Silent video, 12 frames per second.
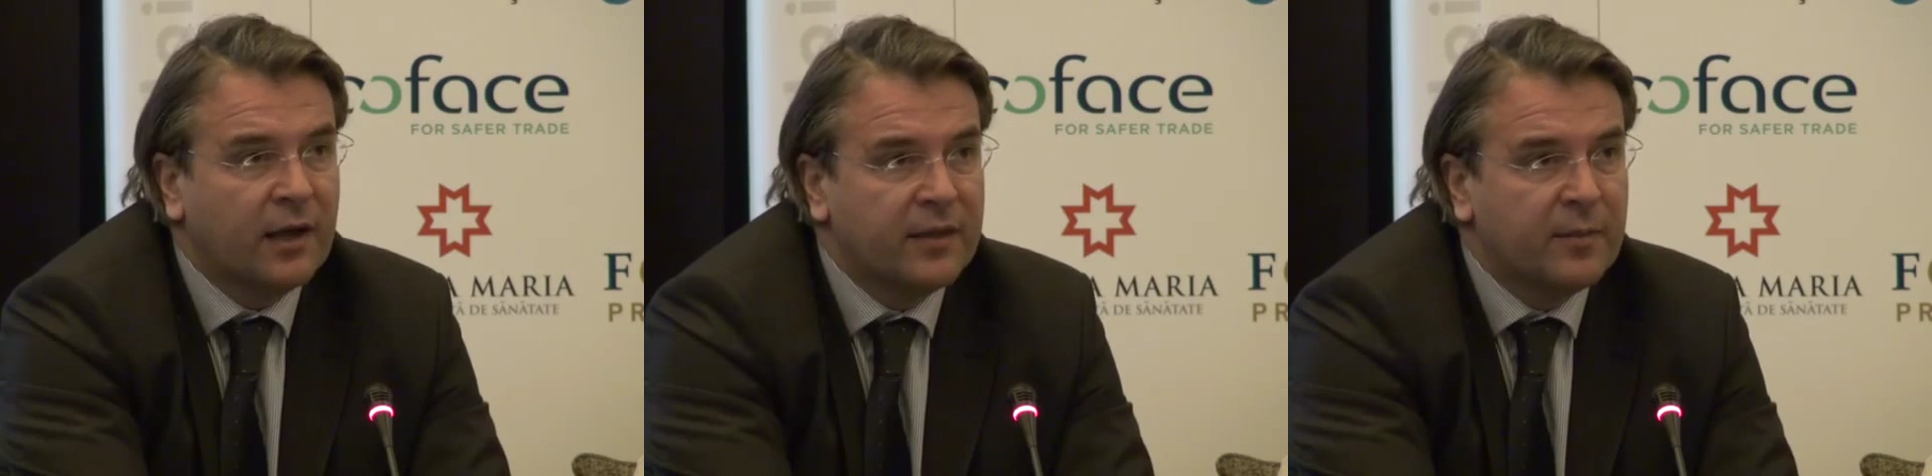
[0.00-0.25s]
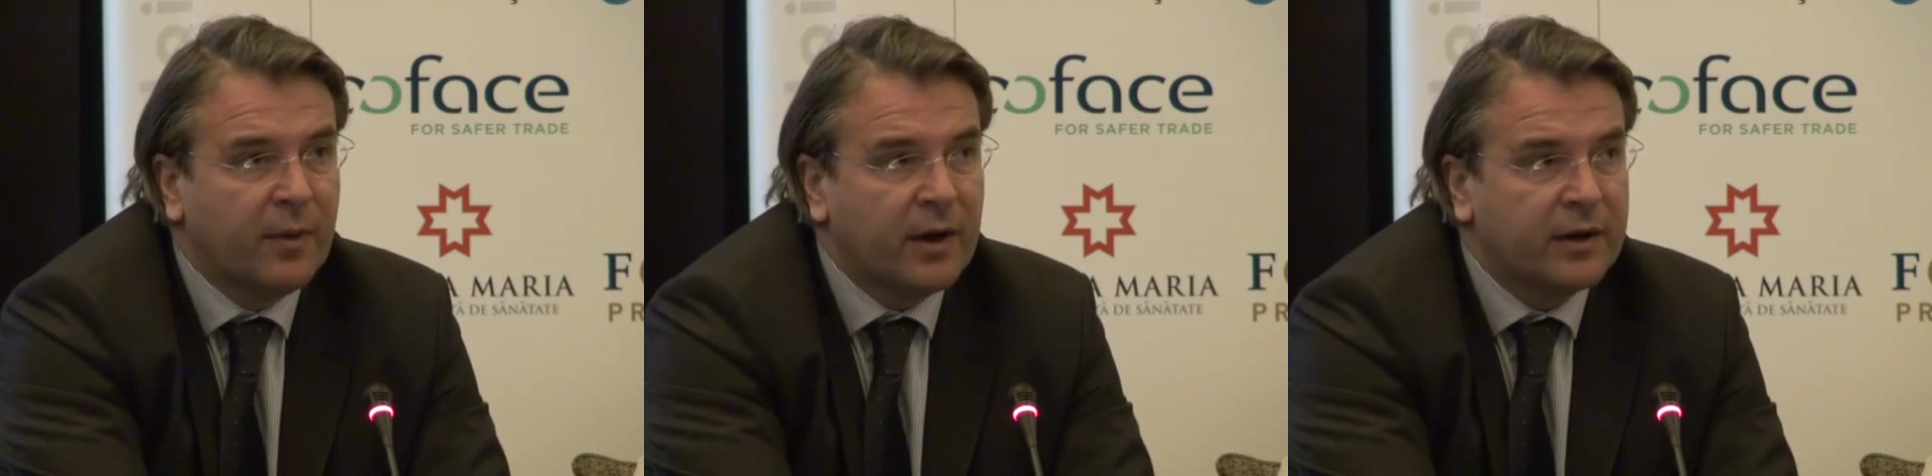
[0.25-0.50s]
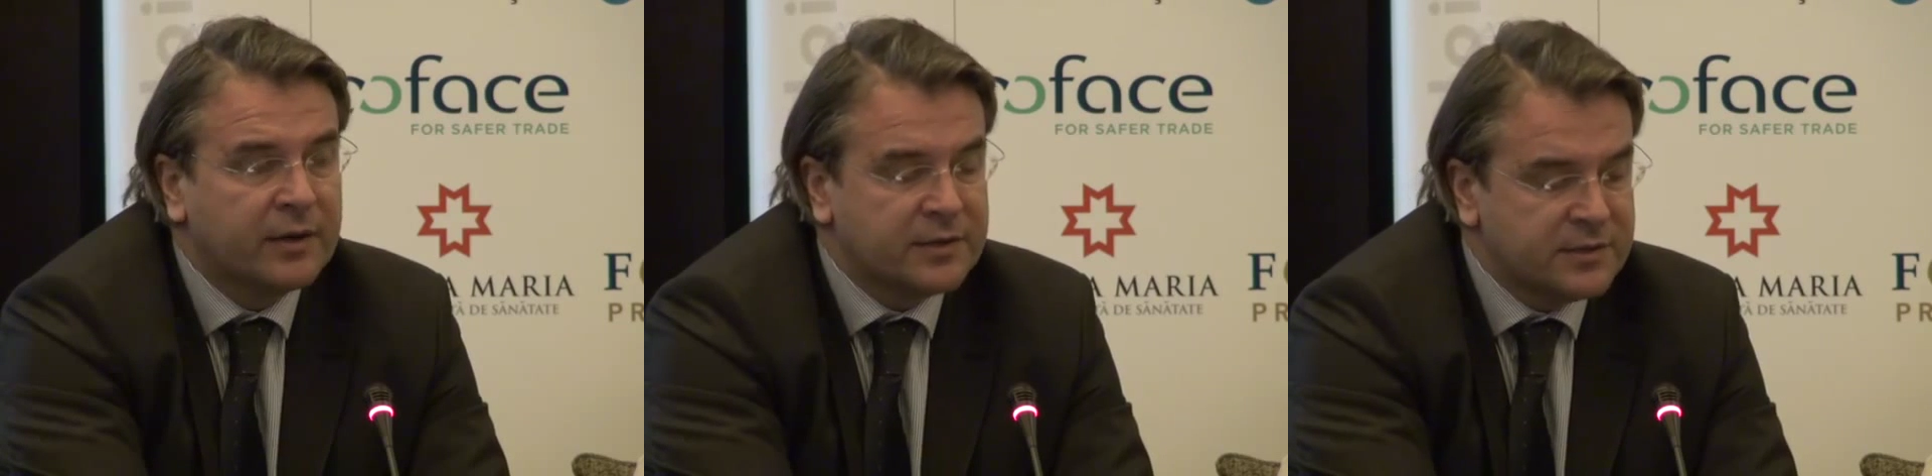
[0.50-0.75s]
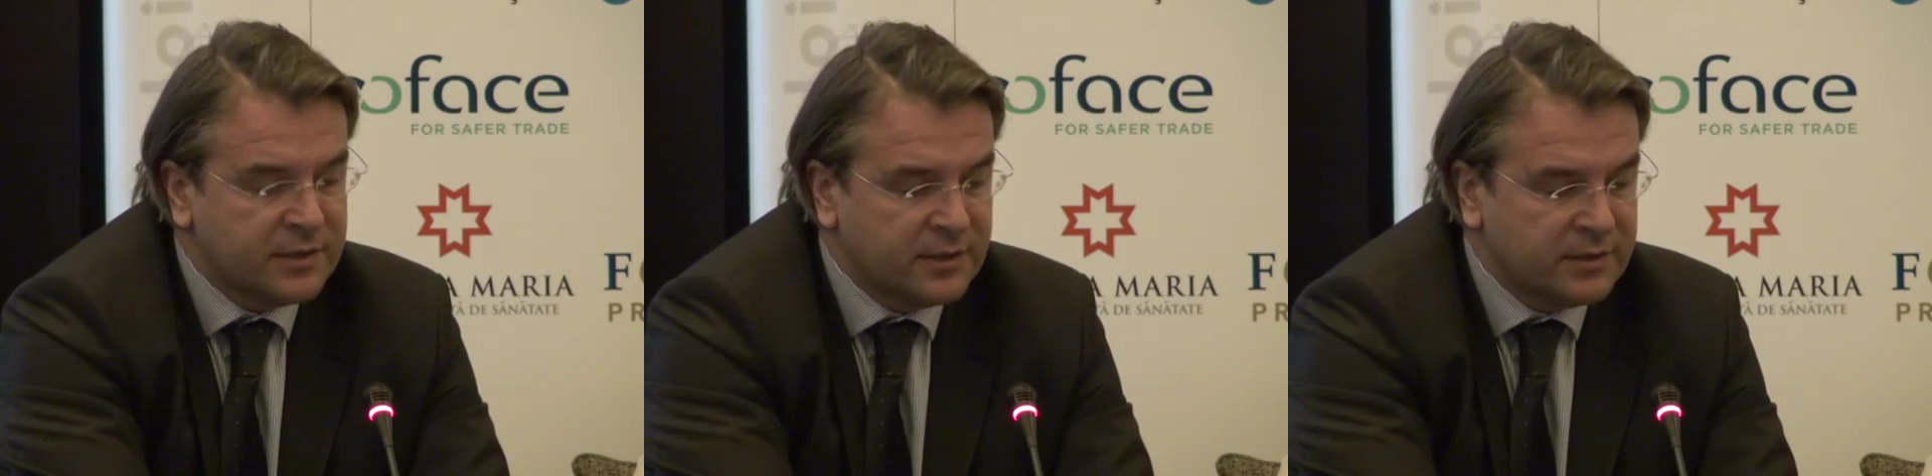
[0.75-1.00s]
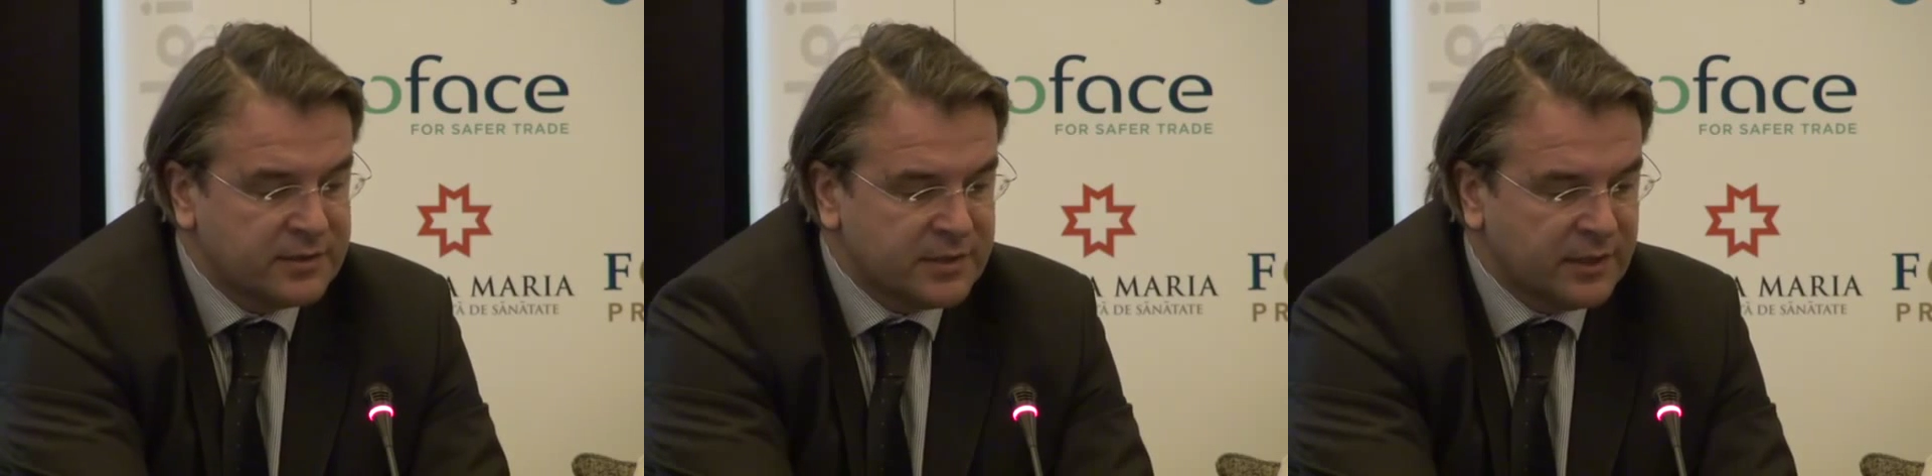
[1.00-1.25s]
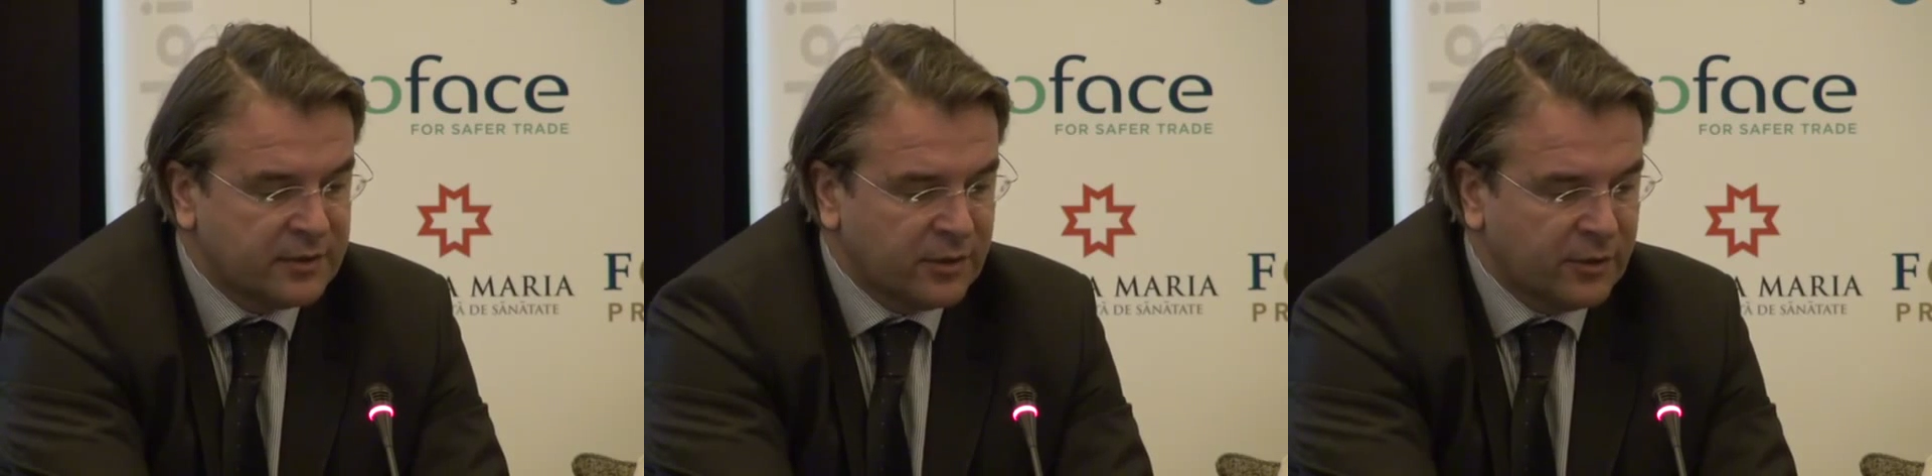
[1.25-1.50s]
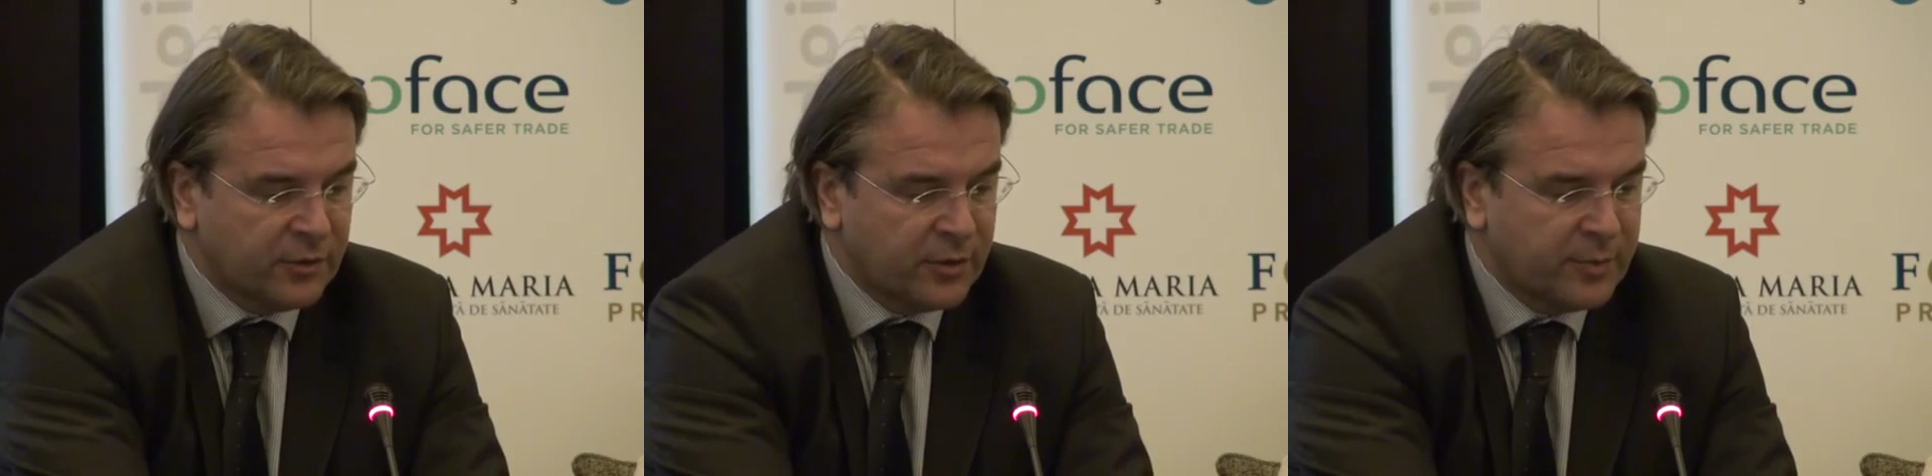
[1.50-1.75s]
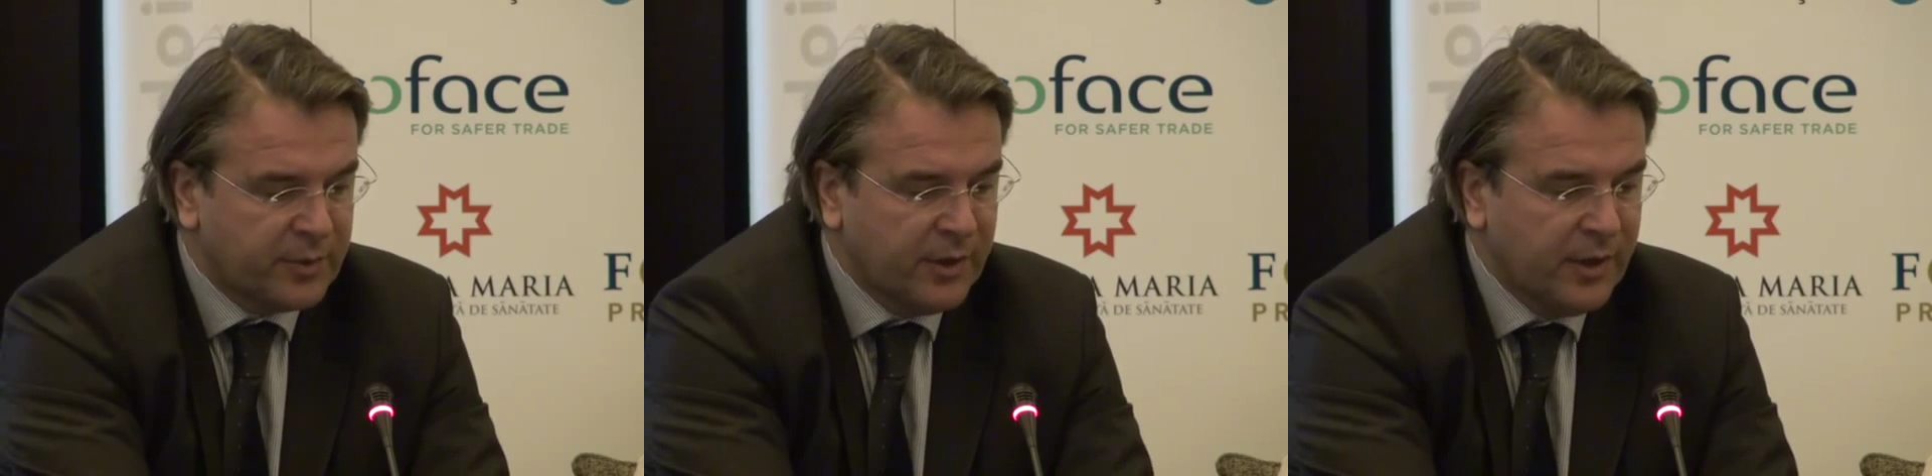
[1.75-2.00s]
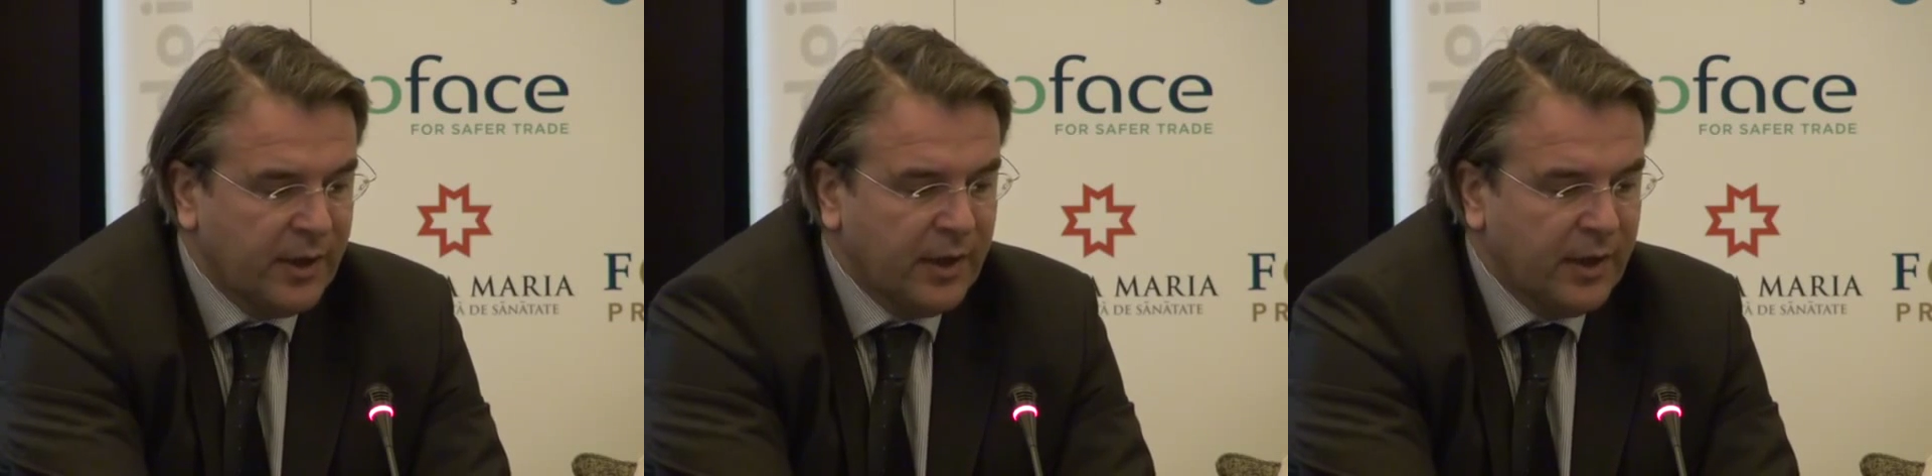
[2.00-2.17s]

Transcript: other markets in Central Europe.